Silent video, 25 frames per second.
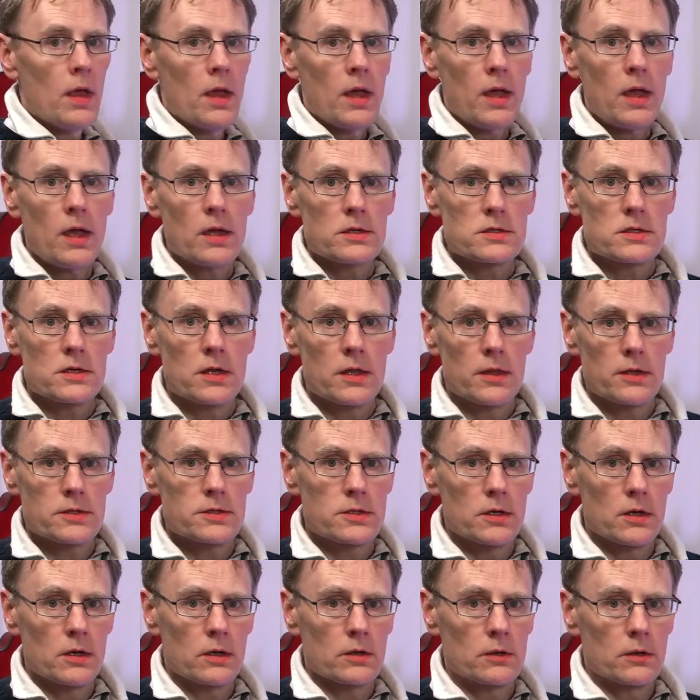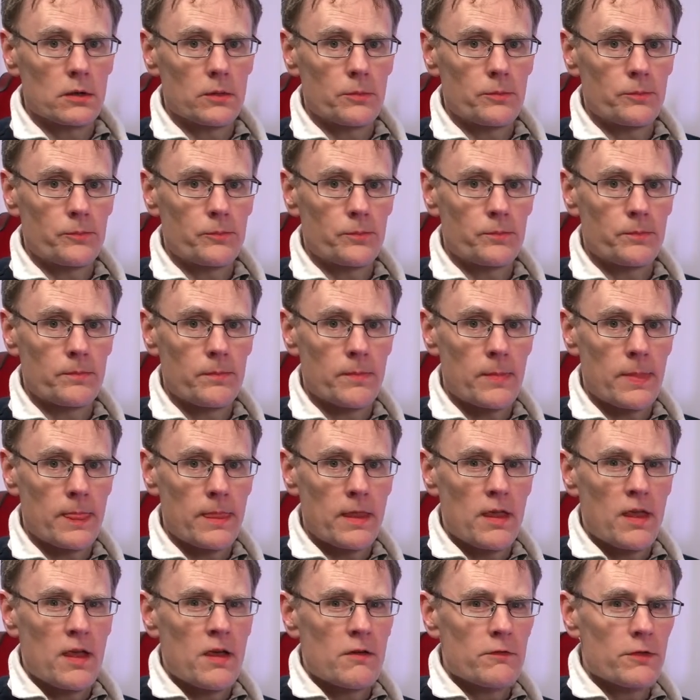Here's another circle.
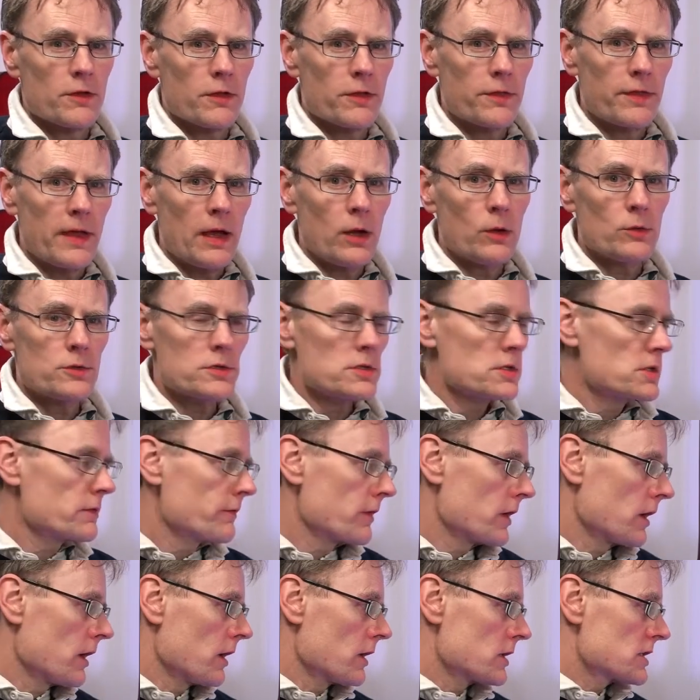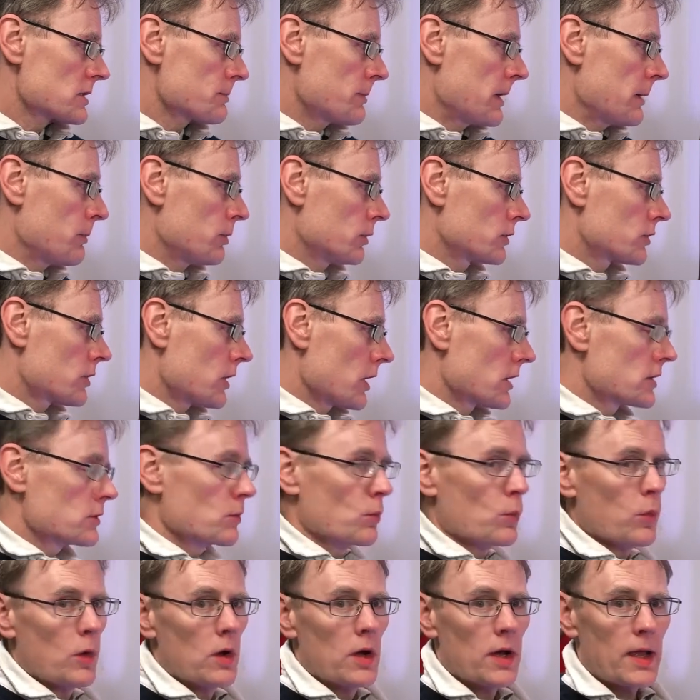For thousands of years, people tried to
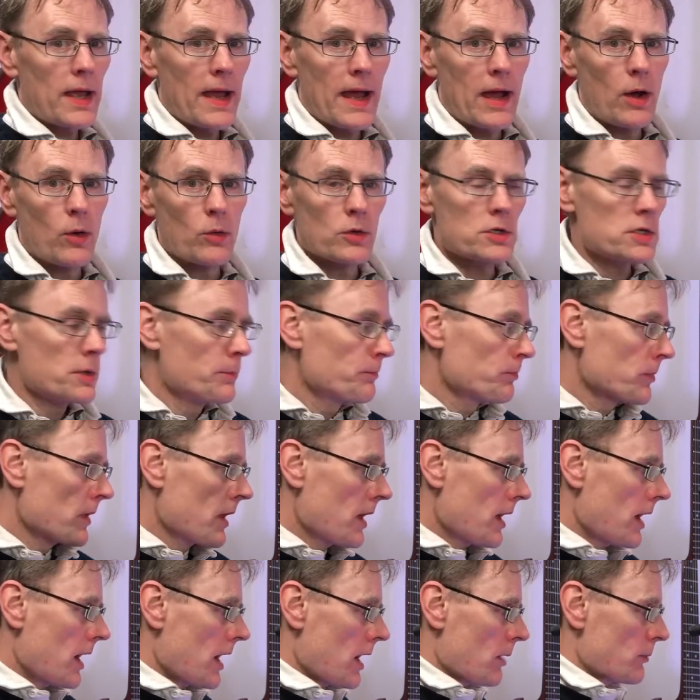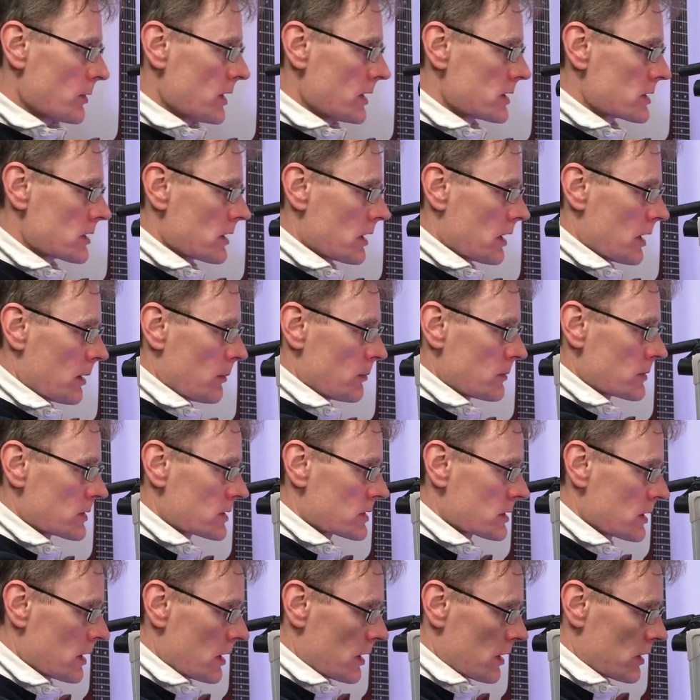work out how many
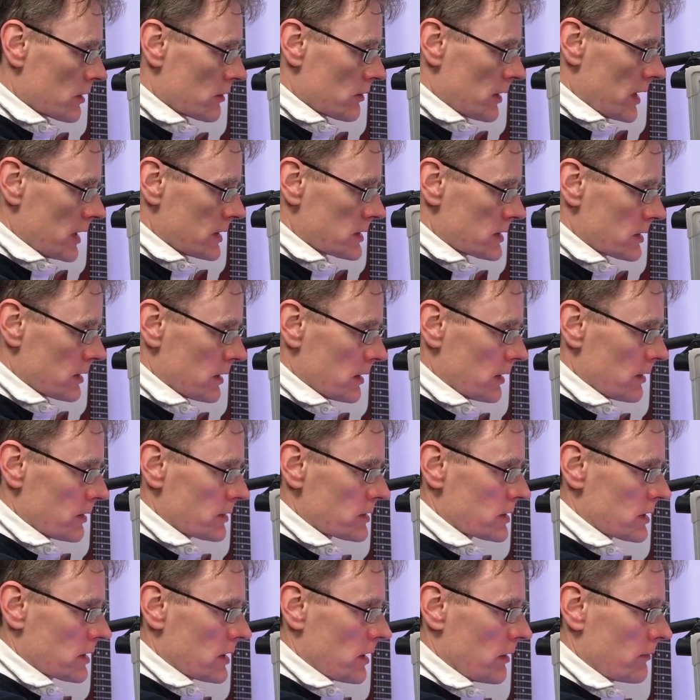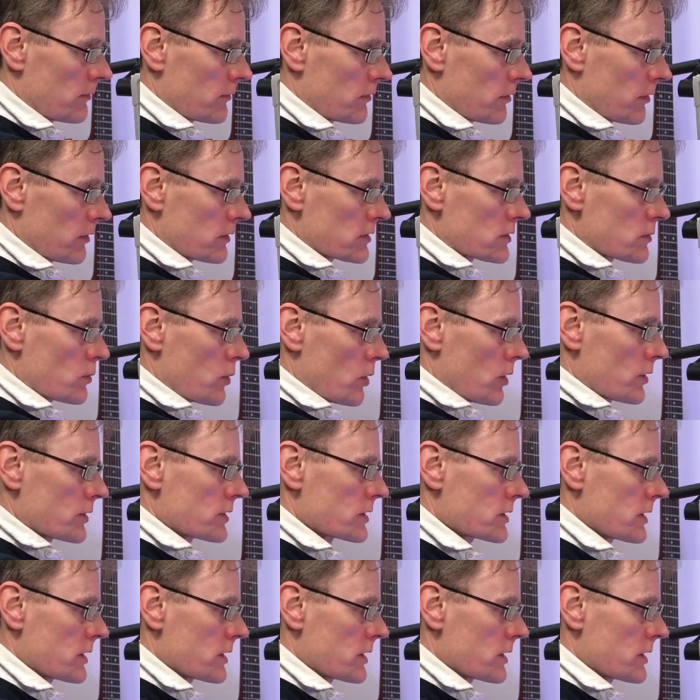times greater the circumference was